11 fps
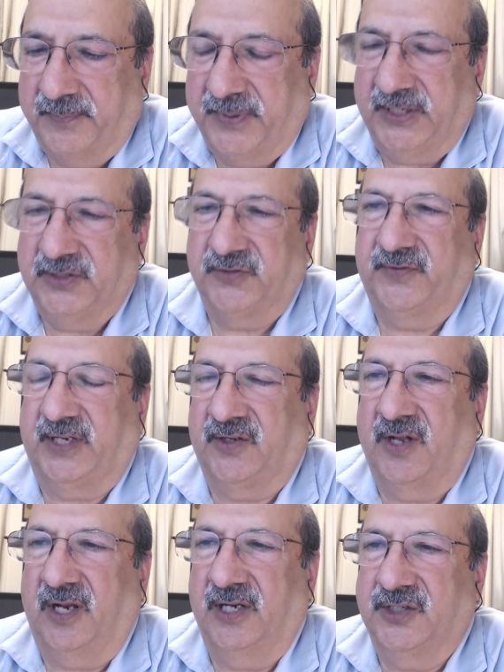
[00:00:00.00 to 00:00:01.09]
a piece of
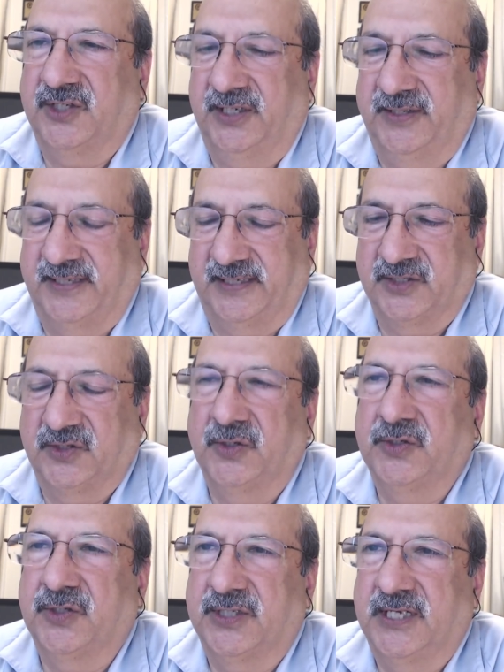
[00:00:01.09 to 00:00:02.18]
technology that is
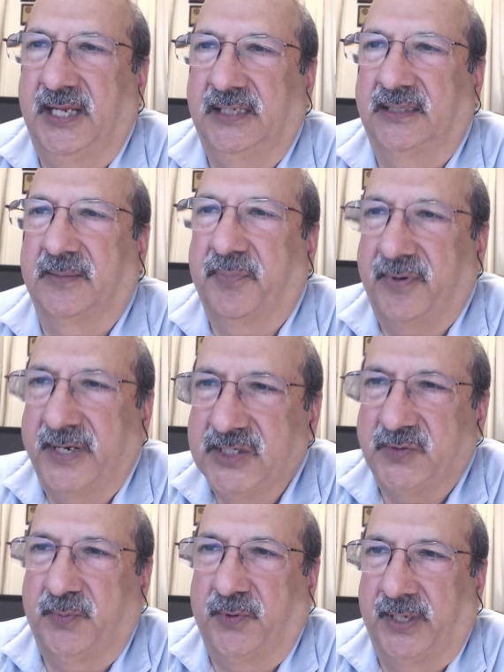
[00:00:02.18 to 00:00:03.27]
going to take the
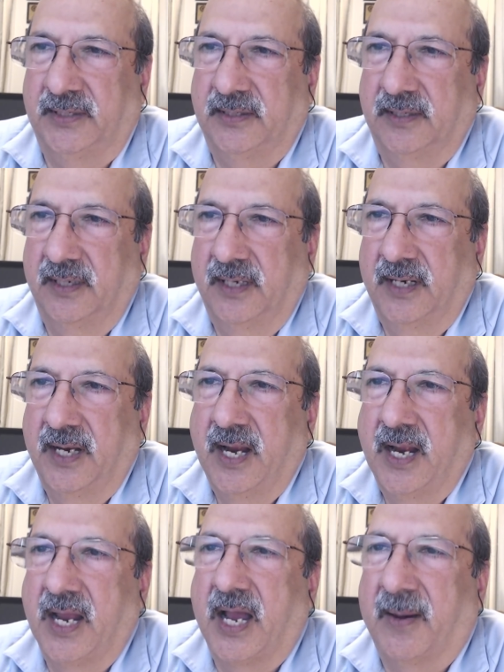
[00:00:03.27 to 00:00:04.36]
price point
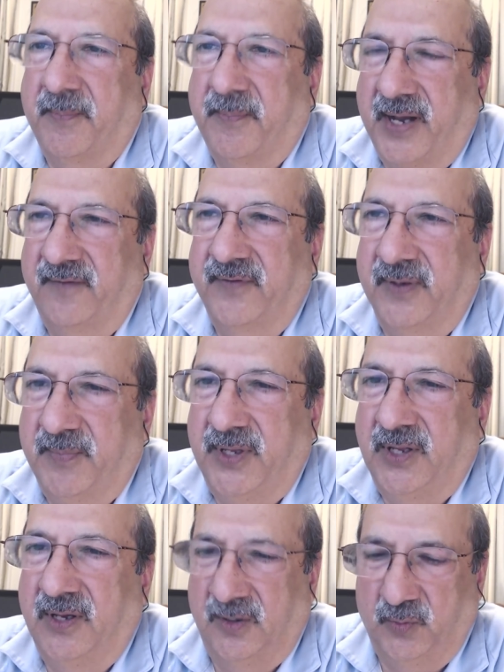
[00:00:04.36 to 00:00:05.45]
above and
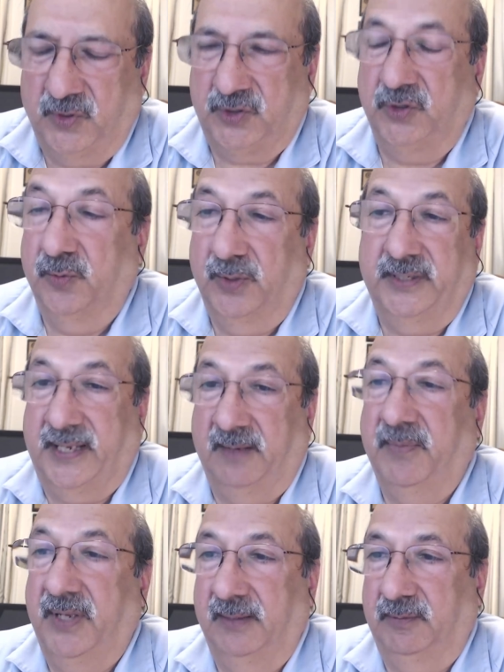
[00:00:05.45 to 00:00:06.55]
beyond what you will
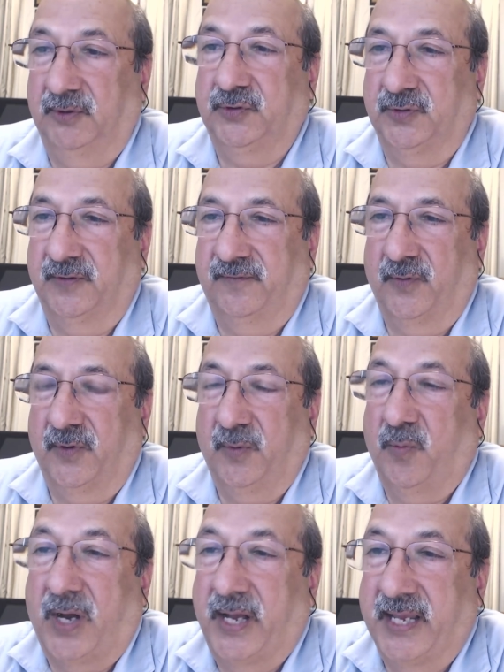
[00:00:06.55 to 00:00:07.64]
then be able to
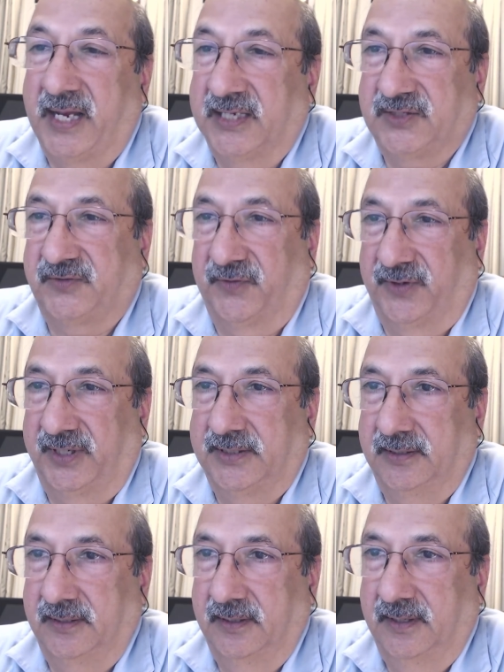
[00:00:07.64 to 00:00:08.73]
afford why ask for
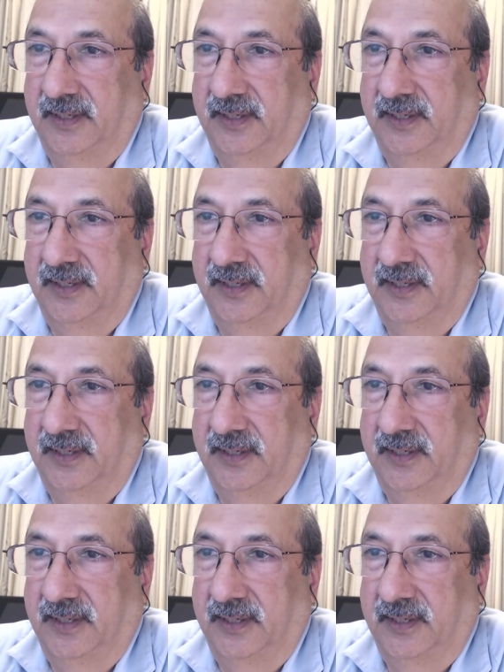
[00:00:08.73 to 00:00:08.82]
it